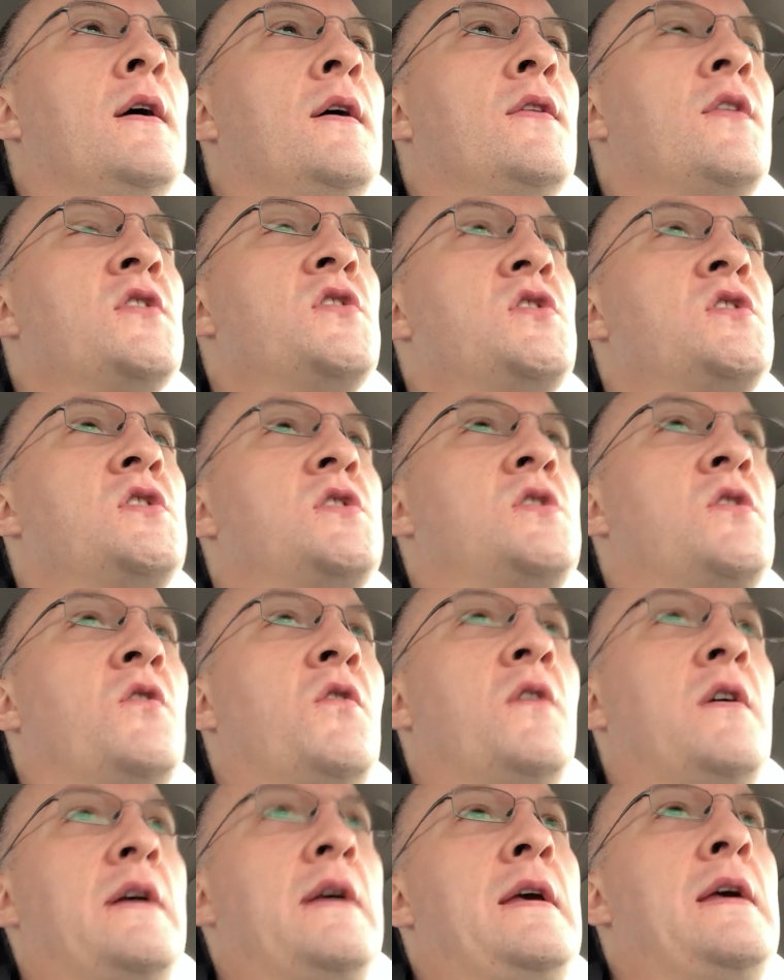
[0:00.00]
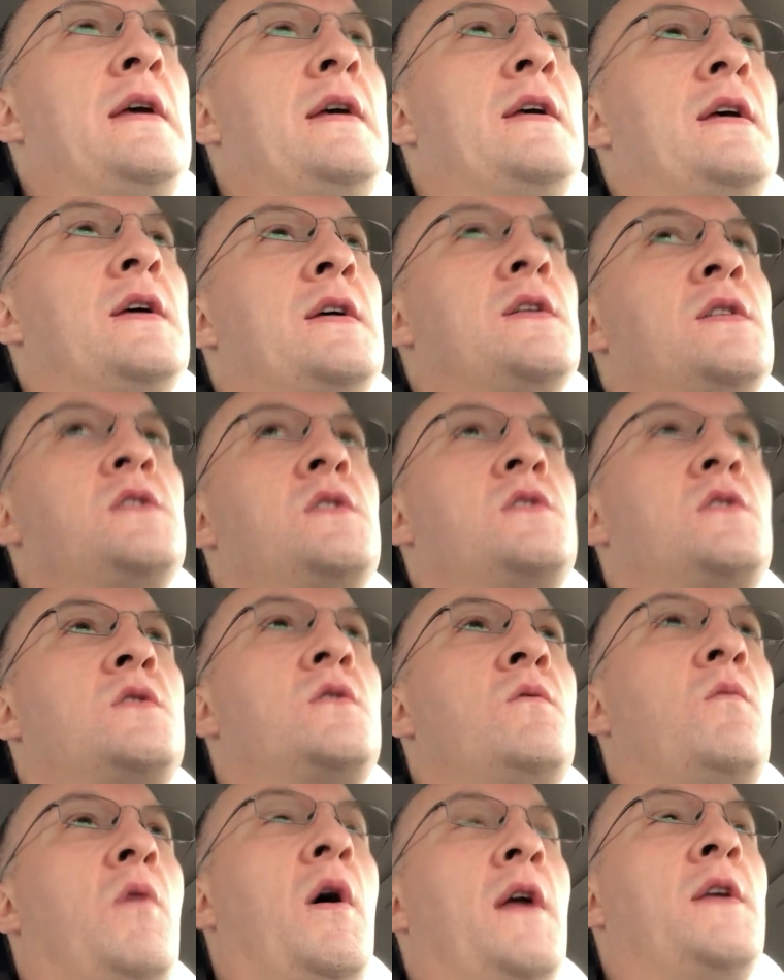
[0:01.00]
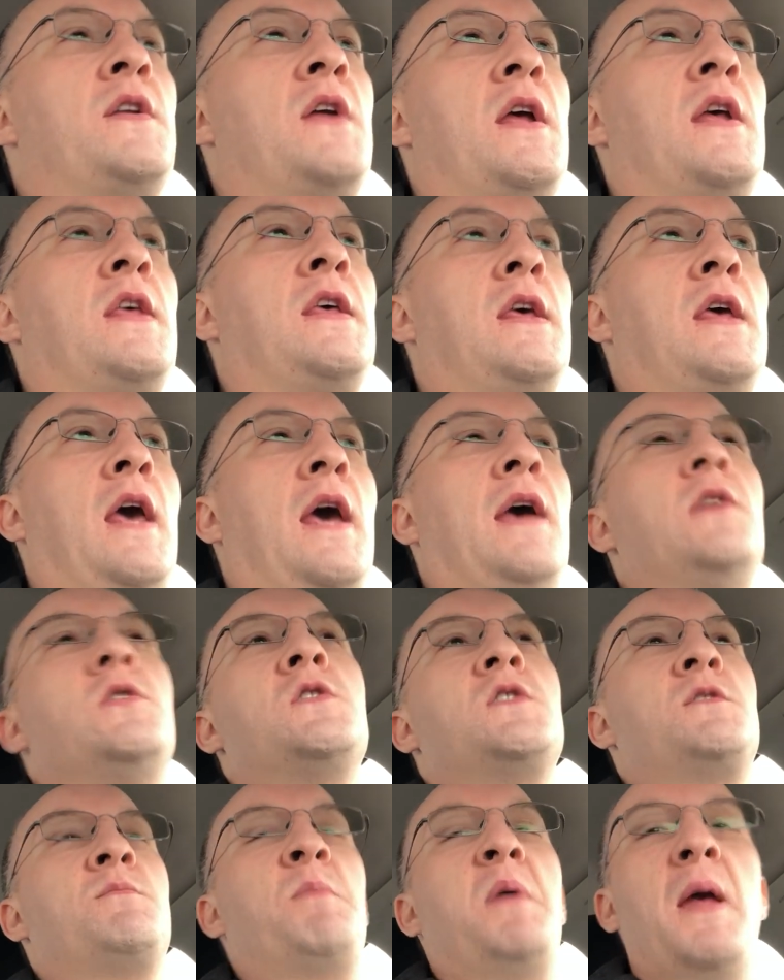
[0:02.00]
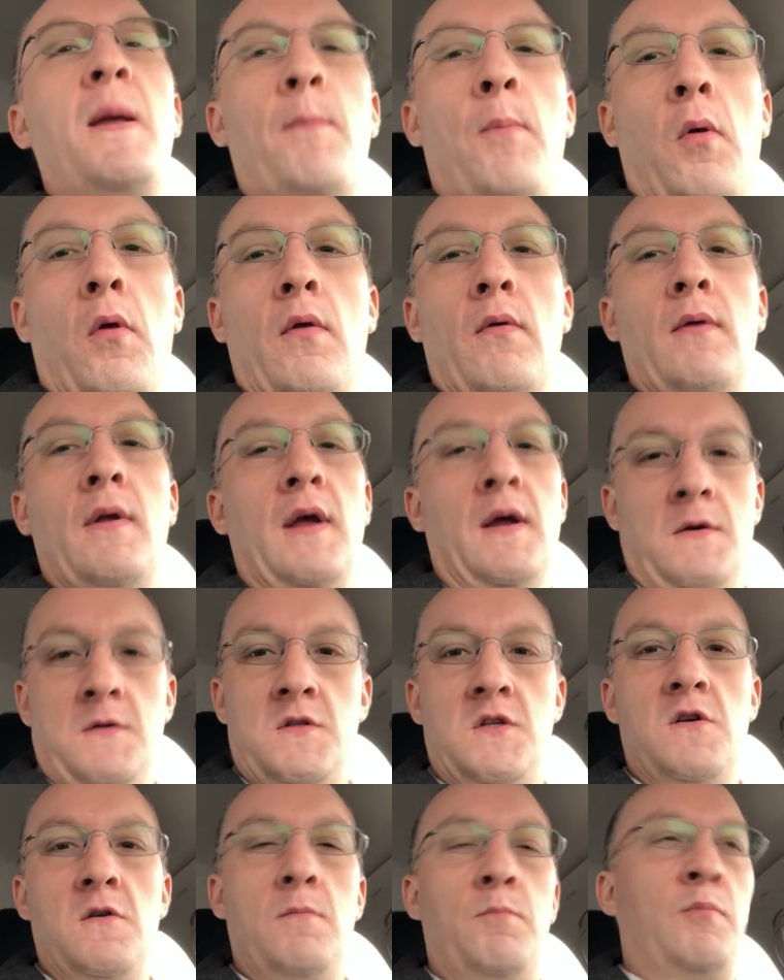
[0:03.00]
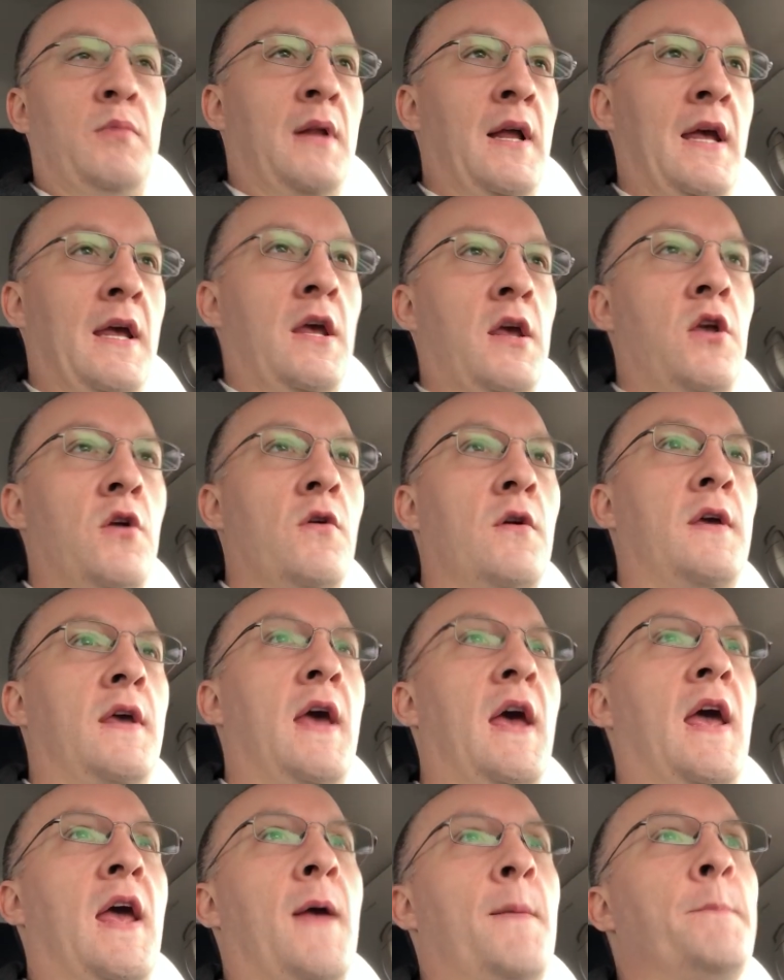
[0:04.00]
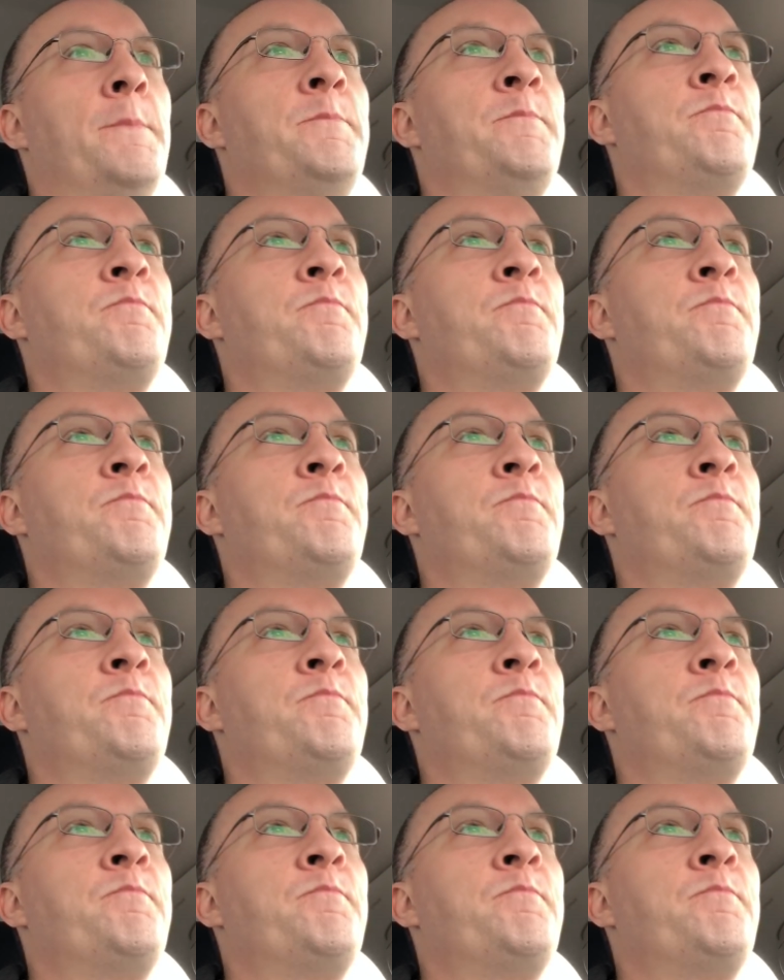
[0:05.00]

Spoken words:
The story is what engages people into playing your game.